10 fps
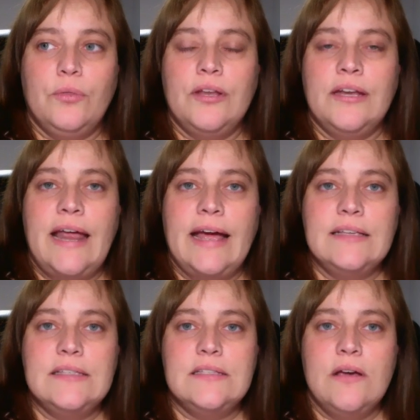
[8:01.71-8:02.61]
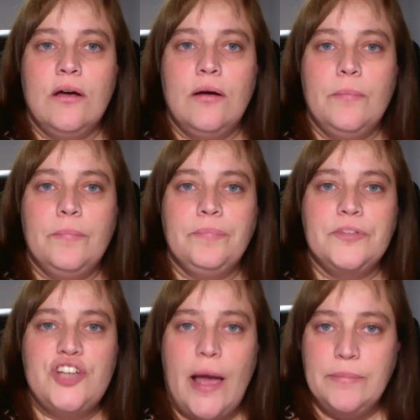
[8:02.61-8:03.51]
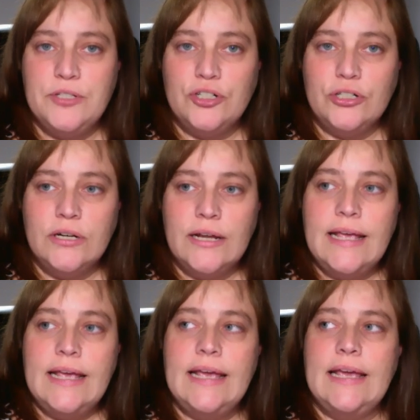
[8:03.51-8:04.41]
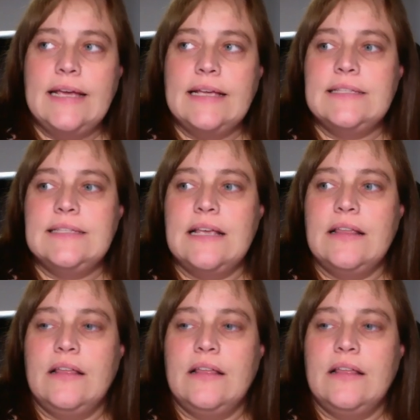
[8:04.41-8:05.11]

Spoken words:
The next chapter is,